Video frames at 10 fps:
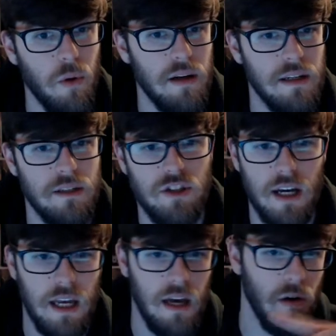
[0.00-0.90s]
is
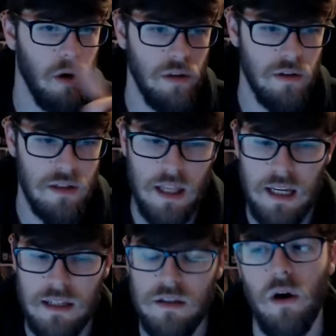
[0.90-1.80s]
checking out all those
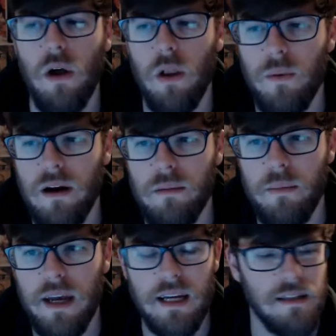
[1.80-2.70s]
links all around the
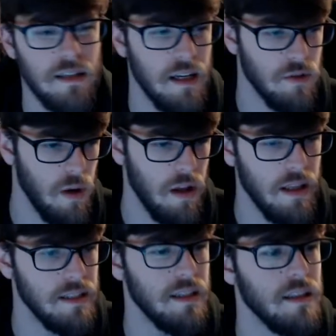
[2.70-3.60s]
page, as well
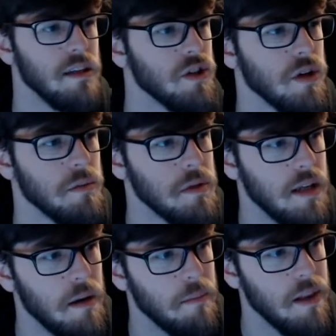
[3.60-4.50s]
as in the description
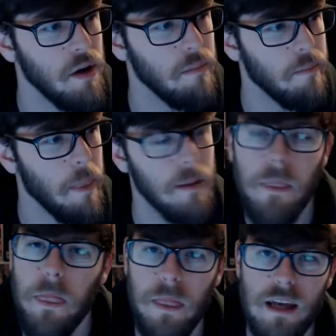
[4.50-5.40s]
down below. But
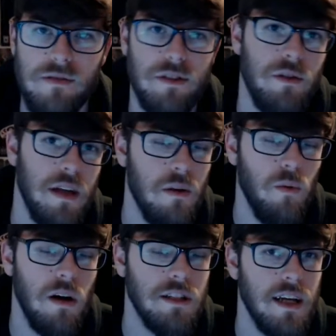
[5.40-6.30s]
thanks for tuning in and
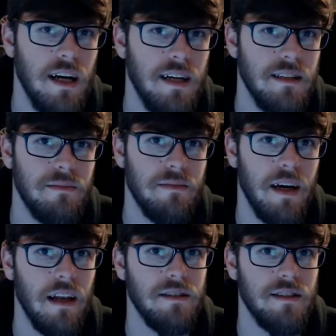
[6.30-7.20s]
watching, guys, and
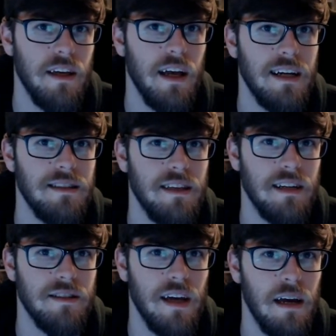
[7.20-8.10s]
I'll see you guys
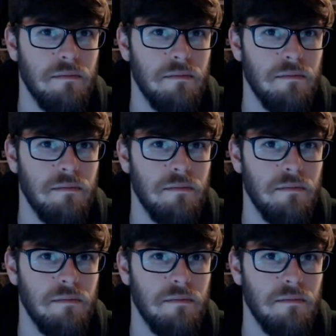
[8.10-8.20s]
next game.